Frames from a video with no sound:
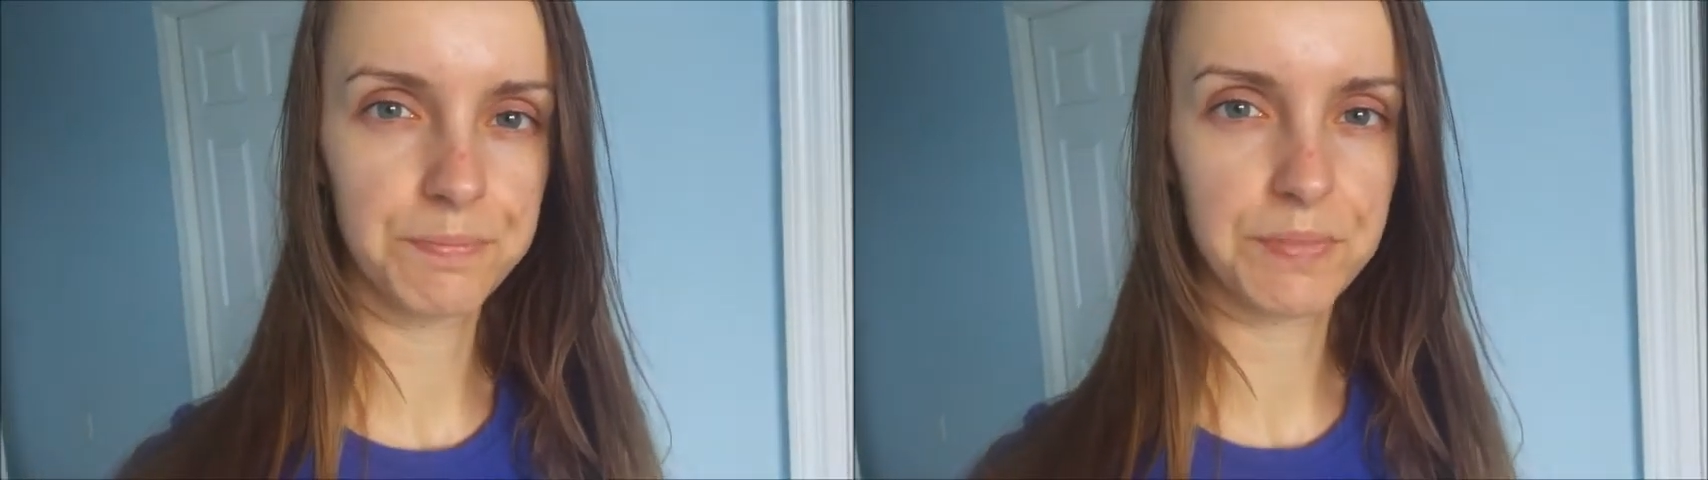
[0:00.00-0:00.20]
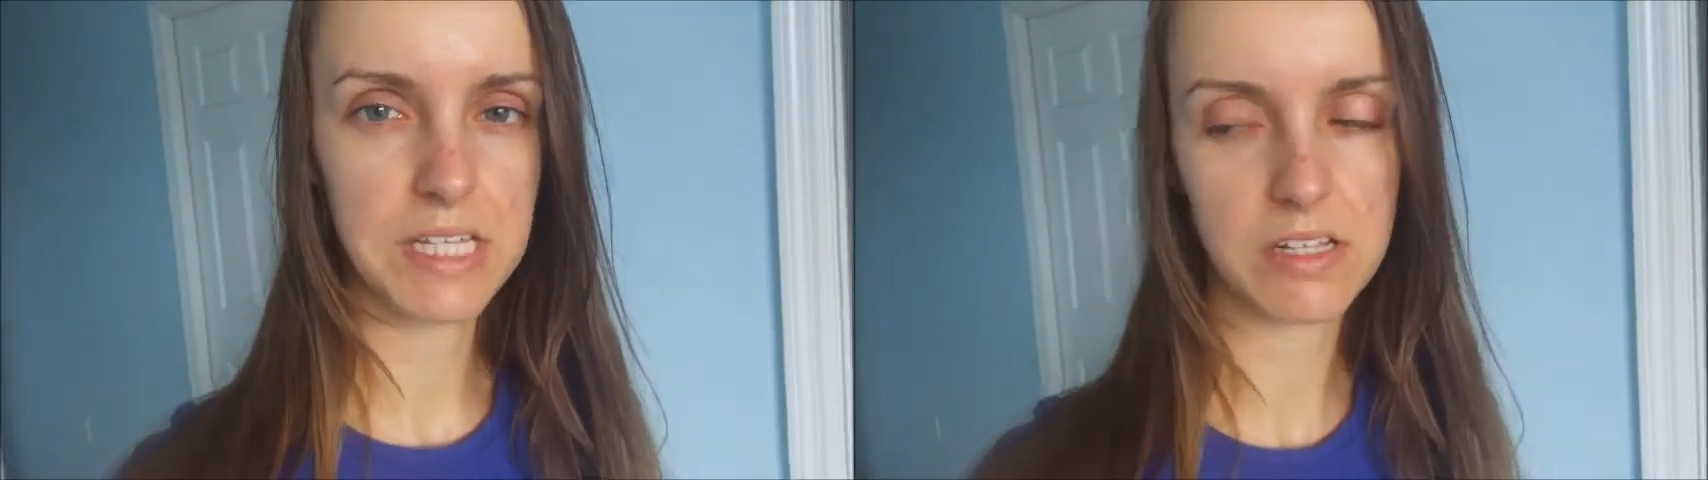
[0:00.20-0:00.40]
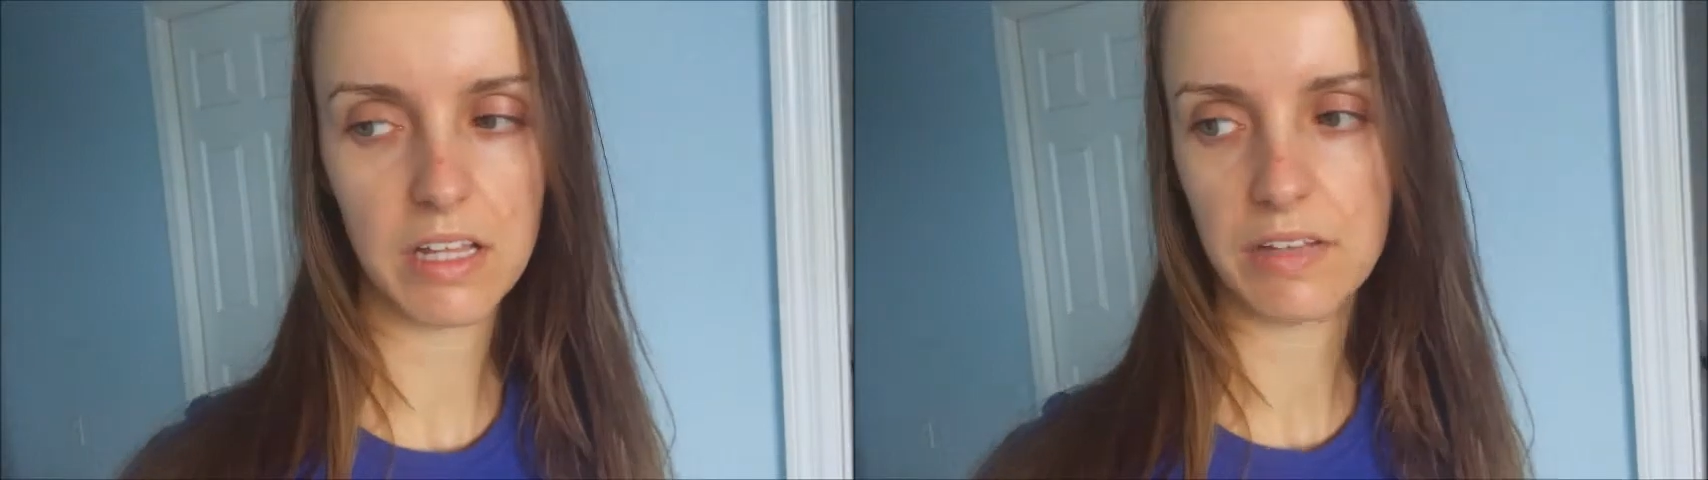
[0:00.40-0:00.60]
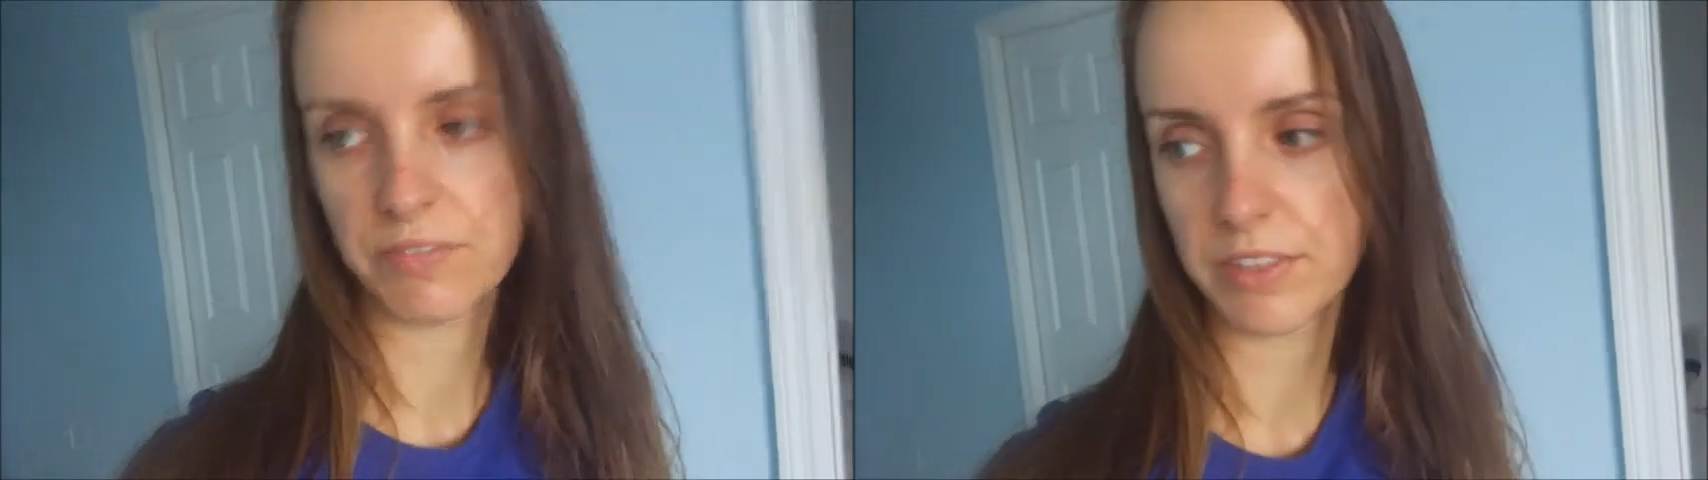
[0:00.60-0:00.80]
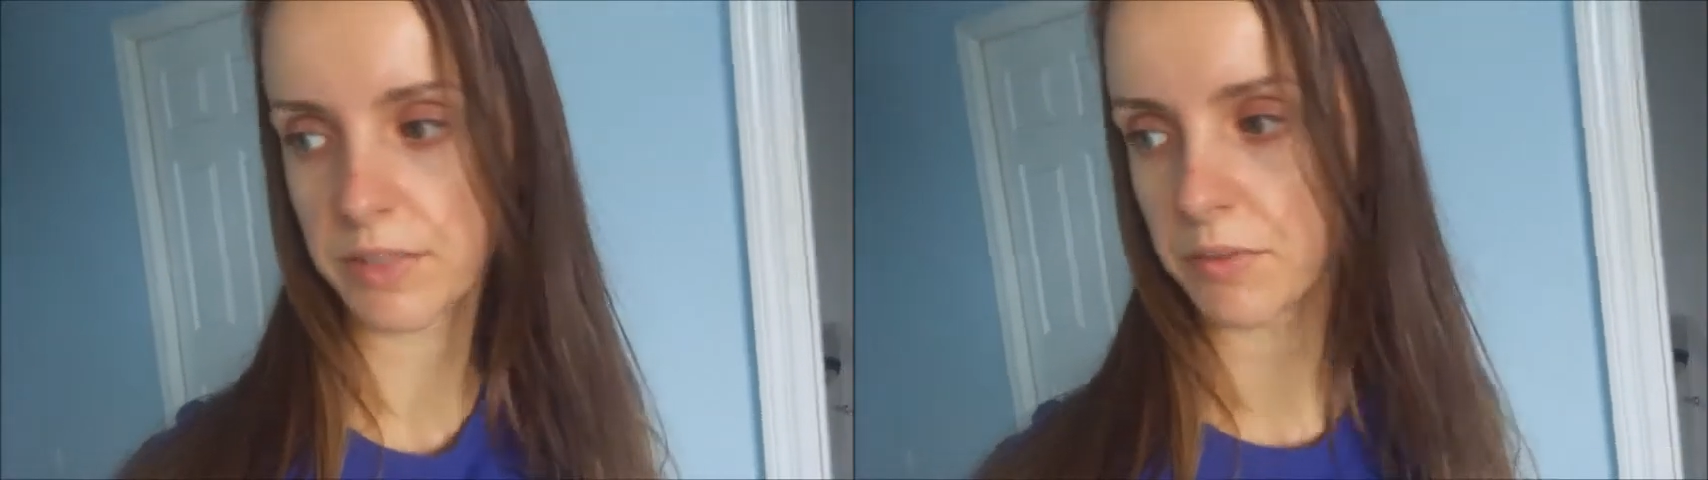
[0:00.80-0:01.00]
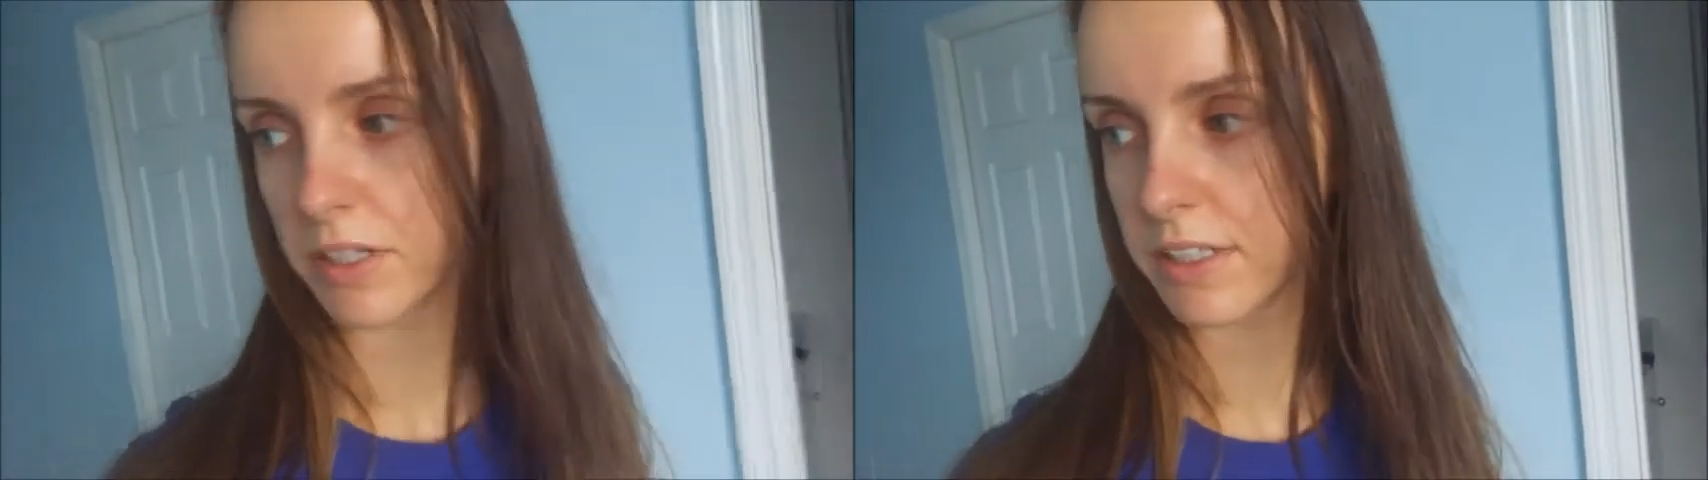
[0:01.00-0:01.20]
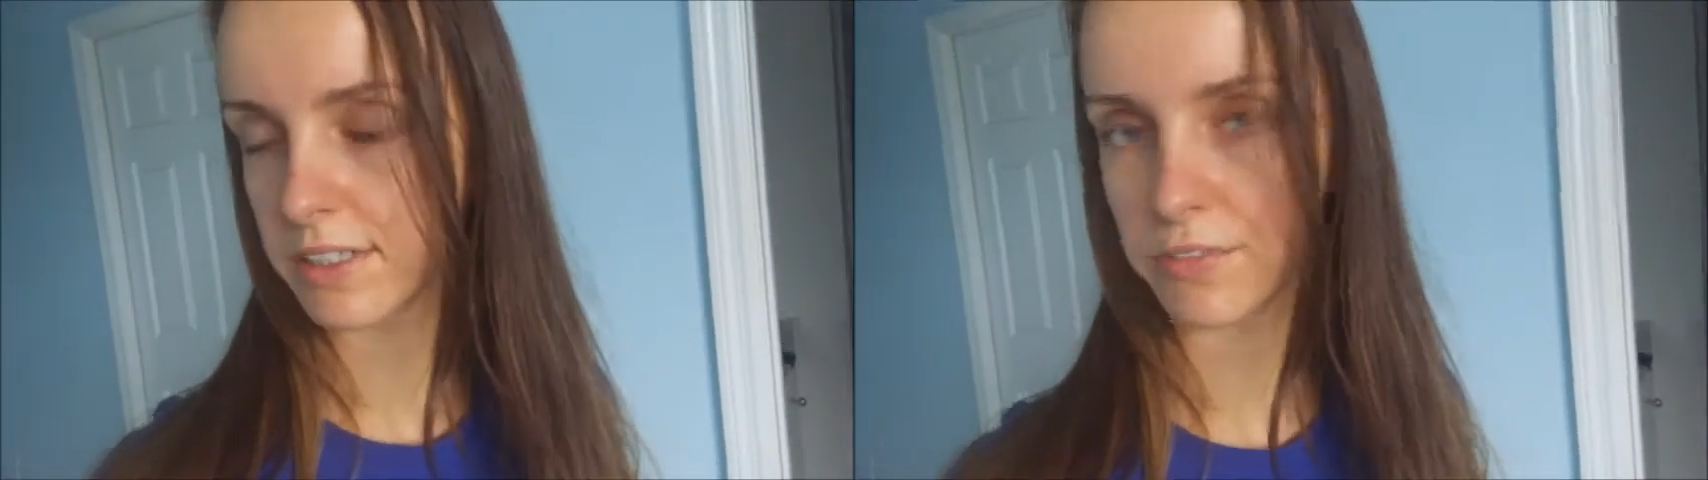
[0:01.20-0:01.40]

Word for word: That's all I really want is